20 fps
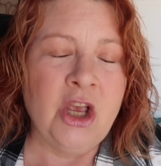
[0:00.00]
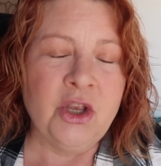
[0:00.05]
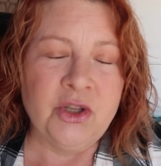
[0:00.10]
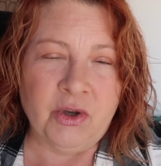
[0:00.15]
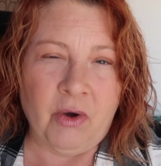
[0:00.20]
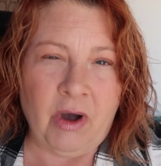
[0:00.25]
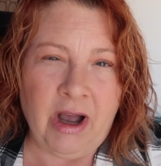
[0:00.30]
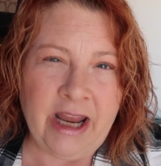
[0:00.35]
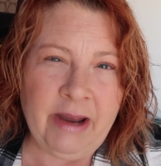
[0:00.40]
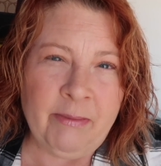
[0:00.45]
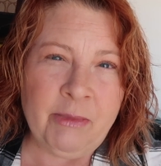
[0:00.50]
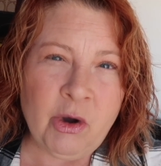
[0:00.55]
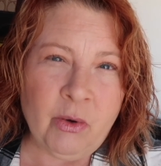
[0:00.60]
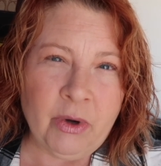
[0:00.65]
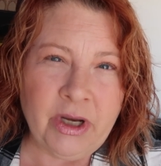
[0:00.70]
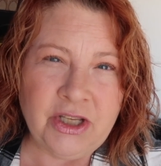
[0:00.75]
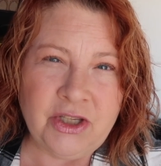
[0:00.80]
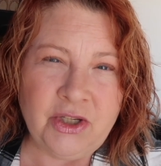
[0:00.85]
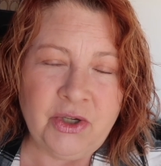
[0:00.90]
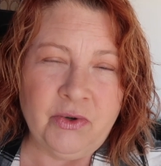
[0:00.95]
So I am
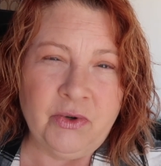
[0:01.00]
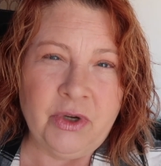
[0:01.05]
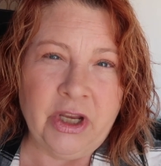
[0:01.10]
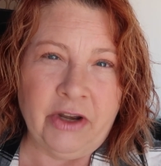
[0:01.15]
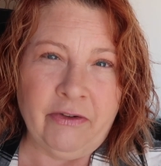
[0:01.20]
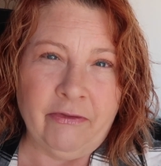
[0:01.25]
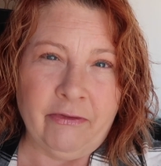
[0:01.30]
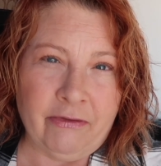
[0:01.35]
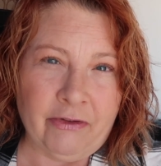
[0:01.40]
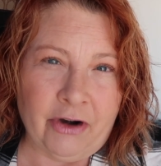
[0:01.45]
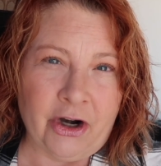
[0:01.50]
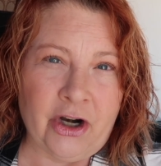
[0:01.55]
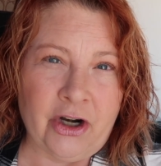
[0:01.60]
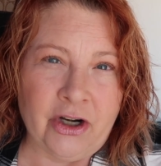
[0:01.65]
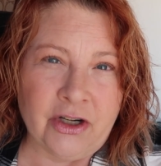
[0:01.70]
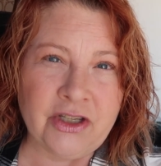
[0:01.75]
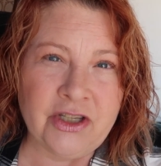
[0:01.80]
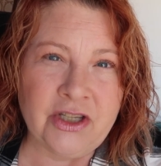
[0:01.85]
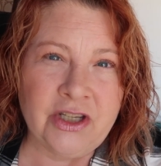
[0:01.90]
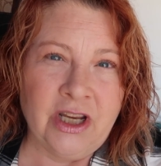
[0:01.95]
going to
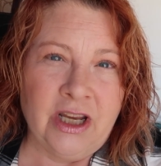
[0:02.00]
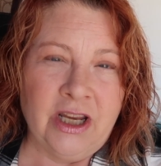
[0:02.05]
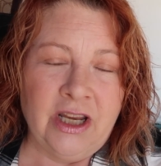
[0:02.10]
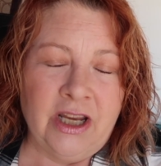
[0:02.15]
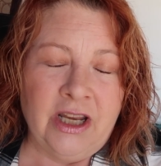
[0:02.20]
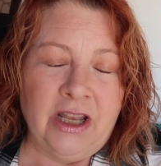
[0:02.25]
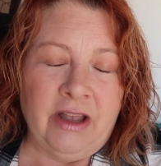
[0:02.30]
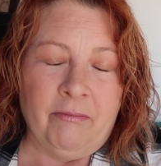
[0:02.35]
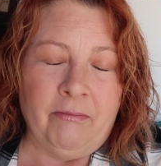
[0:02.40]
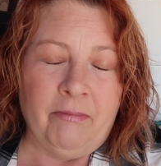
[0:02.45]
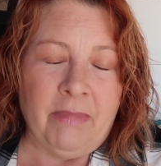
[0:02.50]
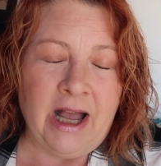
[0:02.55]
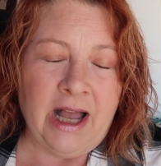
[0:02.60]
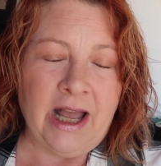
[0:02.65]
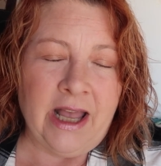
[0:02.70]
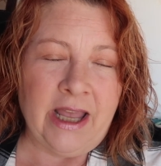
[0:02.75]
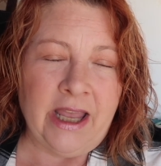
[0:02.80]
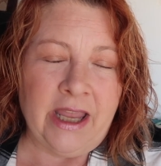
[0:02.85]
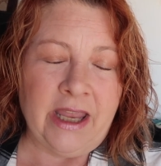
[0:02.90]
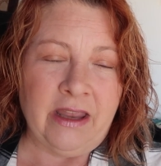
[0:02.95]
convert
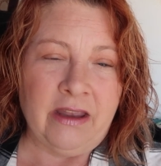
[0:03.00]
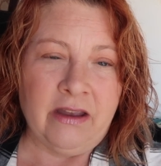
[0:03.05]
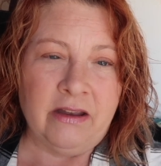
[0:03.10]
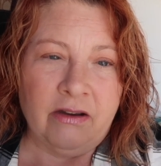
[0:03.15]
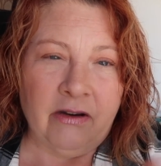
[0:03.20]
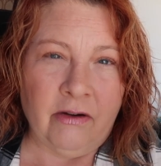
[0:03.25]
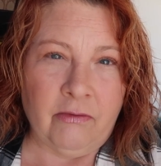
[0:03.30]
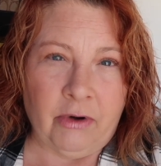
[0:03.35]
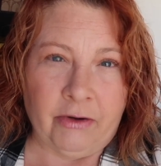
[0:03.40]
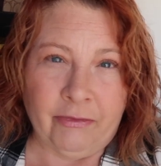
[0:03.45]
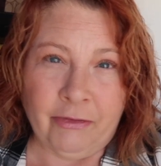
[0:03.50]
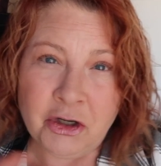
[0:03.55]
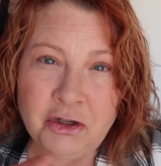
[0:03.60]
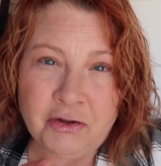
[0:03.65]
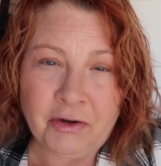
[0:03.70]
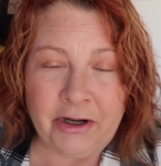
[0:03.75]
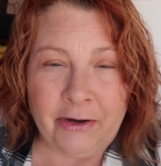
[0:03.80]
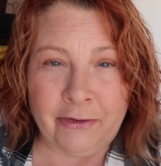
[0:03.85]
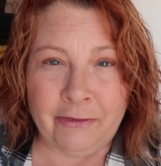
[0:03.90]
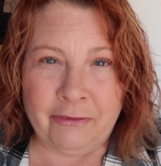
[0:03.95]
my
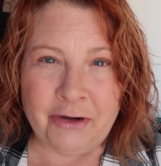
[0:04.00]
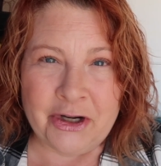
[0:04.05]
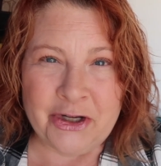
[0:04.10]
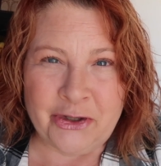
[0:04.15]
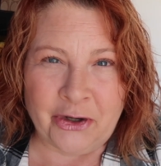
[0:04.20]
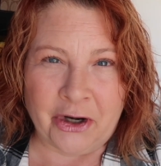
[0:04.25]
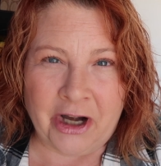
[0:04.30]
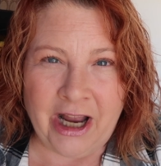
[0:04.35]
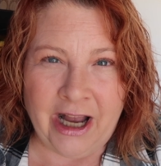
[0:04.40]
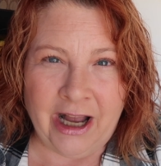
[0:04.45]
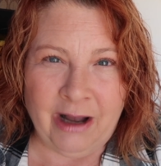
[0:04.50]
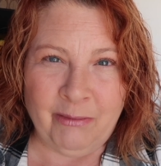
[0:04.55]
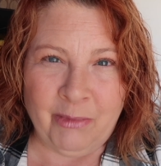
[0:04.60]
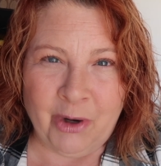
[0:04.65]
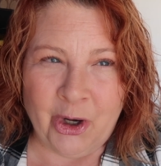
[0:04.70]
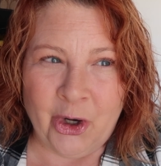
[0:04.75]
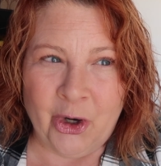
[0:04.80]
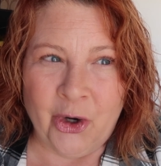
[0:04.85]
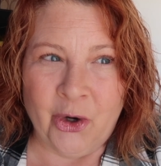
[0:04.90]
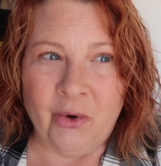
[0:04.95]
refrigerator freezer
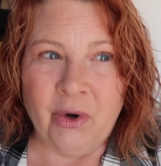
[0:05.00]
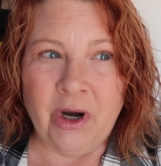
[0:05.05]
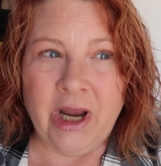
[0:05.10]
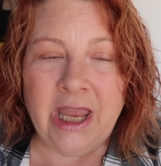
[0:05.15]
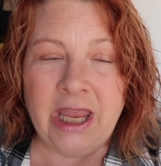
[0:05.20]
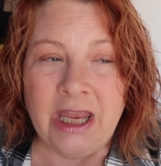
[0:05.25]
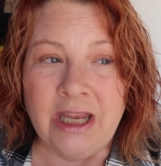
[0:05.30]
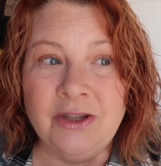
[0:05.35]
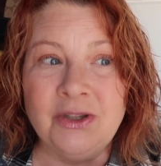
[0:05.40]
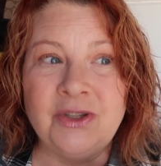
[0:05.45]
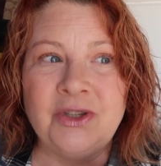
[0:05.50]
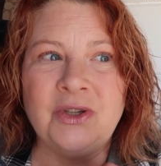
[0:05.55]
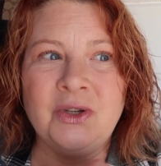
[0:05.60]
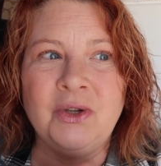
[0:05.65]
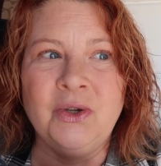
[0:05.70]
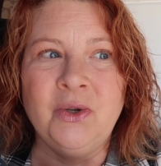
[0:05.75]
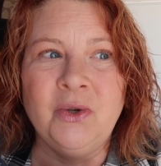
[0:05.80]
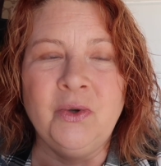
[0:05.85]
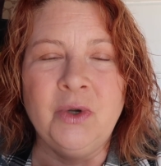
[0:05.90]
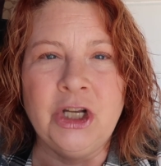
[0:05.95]
combo
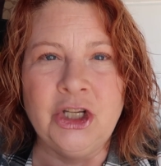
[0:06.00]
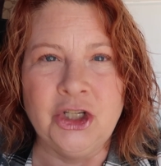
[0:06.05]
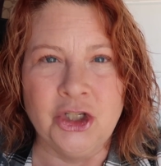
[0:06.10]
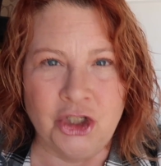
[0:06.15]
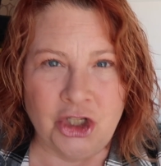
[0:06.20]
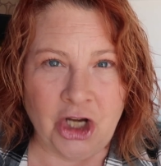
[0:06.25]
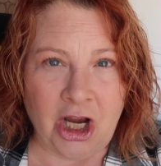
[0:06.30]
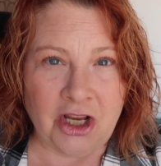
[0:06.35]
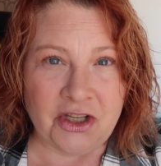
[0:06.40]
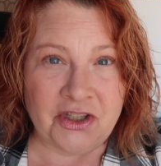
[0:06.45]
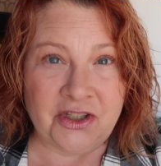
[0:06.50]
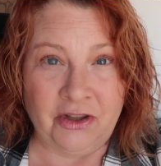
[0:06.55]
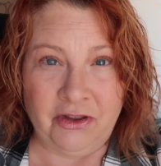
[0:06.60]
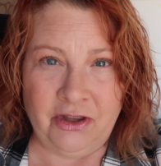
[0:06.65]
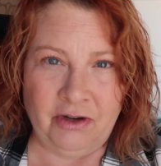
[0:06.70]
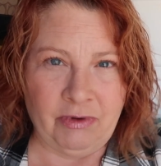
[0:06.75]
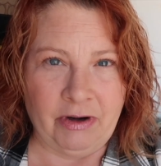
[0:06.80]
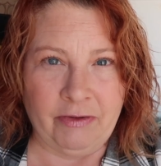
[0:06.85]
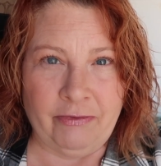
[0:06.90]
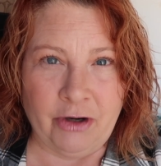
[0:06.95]
into just
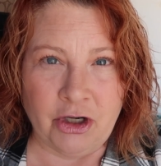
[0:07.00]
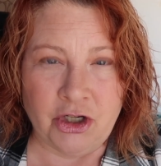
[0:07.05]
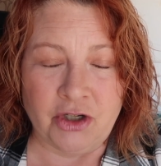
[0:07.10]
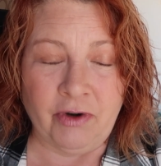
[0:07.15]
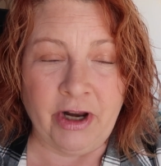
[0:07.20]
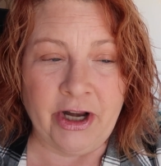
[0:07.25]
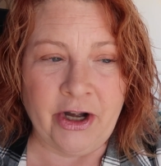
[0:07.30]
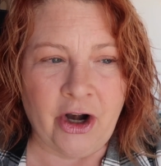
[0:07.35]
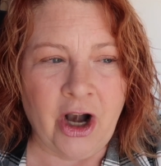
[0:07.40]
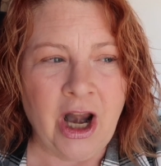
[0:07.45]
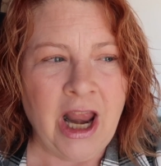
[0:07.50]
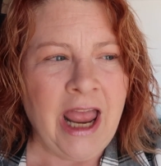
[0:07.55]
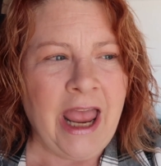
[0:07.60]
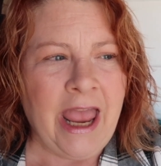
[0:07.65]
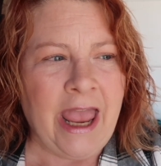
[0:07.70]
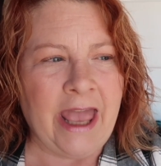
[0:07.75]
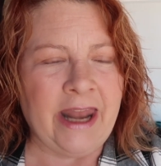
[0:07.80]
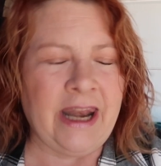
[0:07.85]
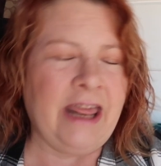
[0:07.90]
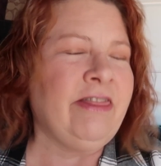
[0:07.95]
the refrigerator,
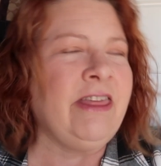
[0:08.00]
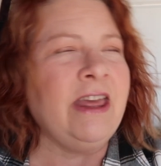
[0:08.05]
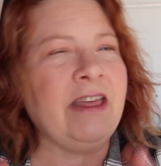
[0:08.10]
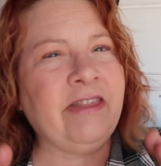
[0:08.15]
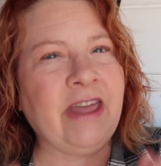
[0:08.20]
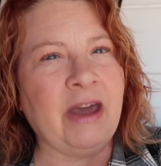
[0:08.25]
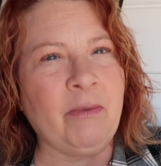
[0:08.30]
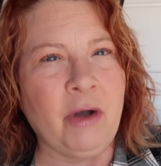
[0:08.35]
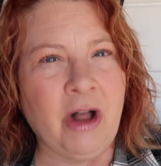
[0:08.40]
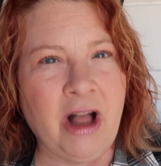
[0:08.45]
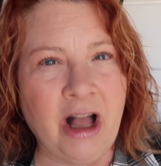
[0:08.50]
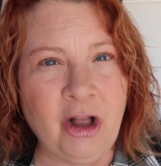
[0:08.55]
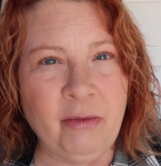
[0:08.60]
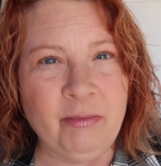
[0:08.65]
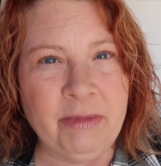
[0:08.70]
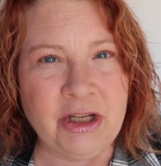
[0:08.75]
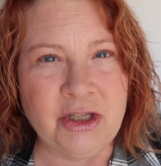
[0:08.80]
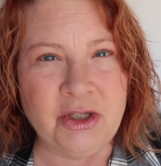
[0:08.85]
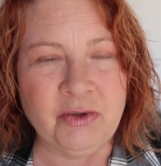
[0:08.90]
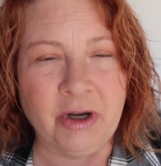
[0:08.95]
and I think that will help
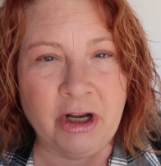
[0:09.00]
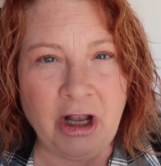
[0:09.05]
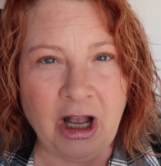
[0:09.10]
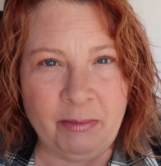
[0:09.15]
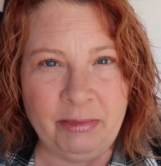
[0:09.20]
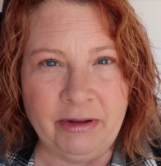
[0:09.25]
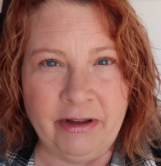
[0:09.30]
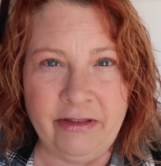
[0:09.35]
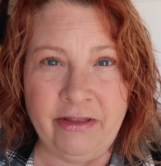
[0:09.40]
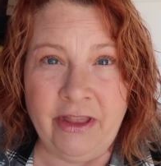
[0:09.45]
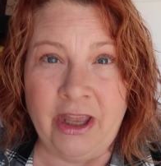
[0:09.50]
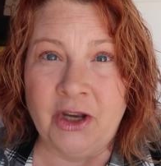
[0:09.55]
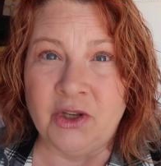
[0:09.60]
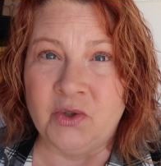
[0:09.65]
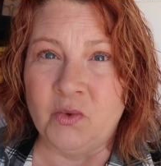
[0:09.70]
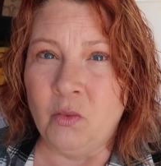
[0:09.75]
me do a couple of things.